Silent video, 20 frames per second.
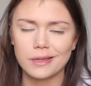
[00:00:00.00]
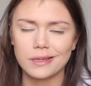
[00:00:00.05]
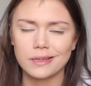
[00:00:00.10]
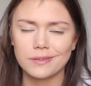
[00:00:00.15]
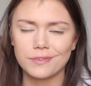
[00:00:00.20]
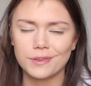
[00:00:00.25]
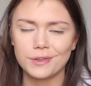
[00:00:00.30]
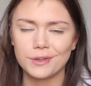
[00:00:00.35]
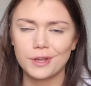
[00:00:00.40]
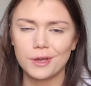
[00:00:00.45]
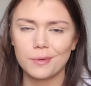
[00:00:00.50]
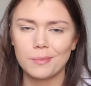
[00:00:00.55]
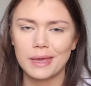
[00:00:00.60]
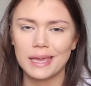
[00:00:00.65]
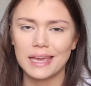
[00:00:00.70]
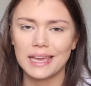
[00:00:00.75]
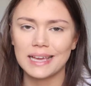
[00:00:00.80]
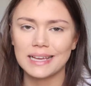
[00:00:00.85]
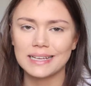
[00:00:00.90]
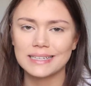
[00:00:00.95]
if you know
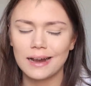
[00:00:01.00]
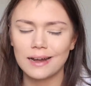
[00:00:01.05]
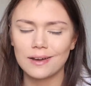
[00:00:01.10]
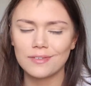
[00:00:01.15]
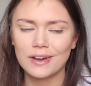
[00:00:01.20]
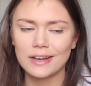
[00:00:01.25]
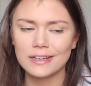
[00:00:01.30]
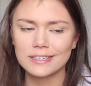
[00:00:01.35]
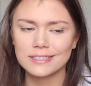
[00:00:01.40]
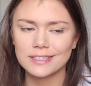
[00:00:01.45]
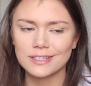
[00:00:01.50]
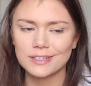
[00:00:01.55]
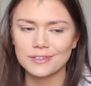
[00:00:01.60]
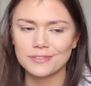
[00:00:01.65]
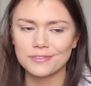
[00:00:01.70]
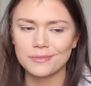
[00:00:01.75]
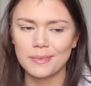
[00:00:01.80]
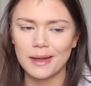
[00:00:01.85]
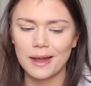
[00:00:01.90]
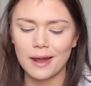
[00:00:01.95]
me, I love eyeshadow
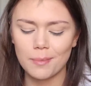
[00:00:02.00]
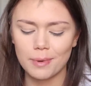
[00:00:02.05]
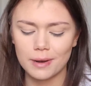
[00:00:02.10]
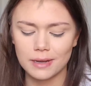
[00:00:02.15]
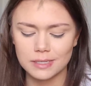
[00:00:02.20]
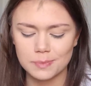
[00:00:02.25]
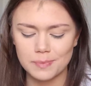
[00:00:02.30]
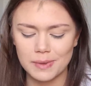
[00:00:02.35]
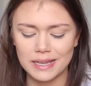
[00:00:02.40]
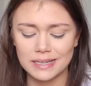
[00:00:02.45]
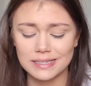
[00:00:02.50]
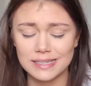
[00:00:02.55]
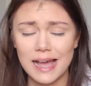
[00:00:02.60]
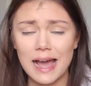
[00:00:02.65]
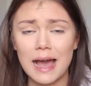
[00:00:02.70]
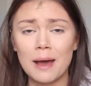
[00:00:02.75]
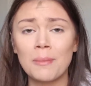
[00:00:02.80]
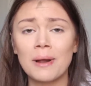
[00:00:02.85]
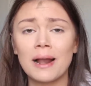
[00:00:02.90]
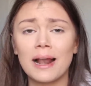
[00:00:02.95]
for my eyebrows because
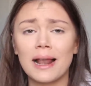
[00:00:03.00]
I'm